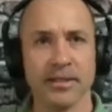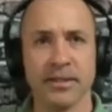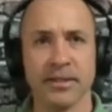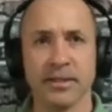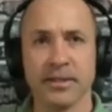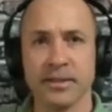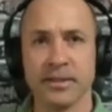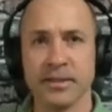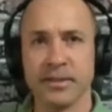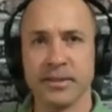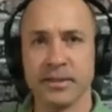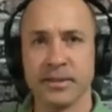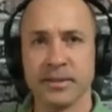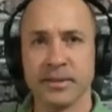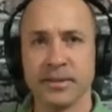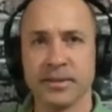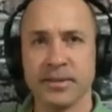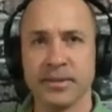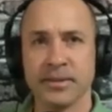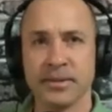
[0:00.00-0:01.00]

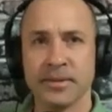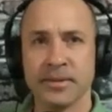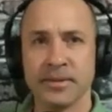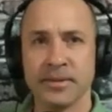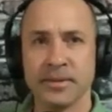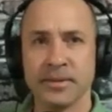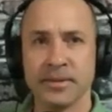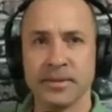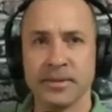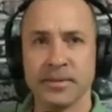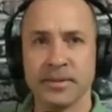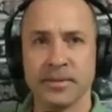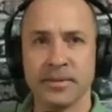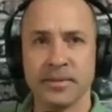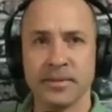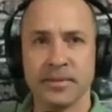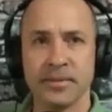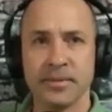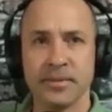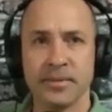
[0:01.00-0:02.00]

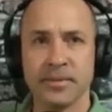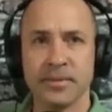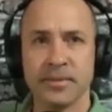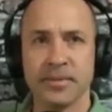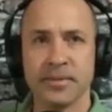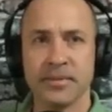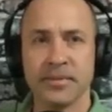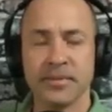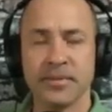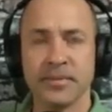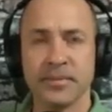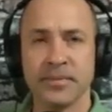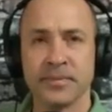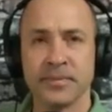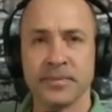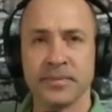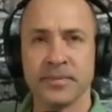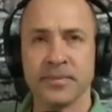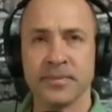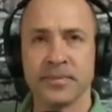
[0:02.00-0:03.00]

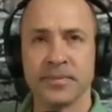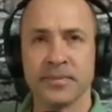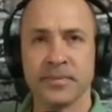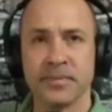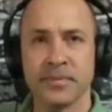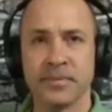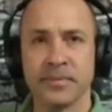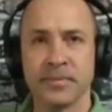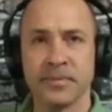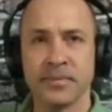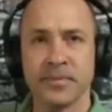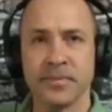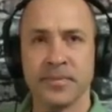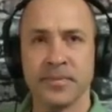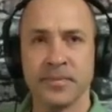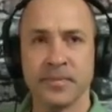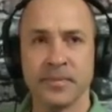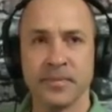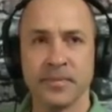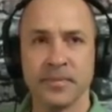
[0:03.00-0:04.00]

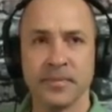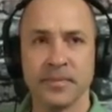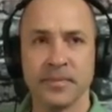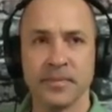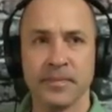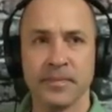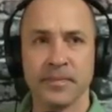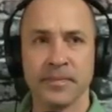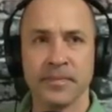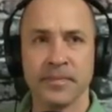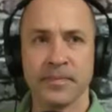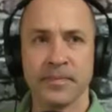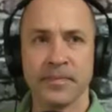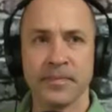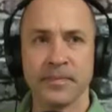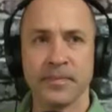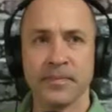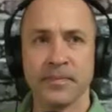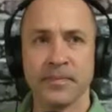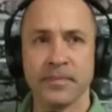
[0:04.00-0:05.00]

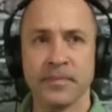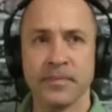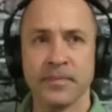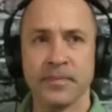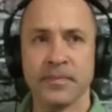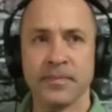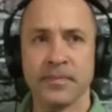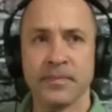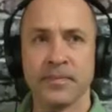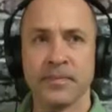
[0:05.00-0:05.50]
The person shown says nothing.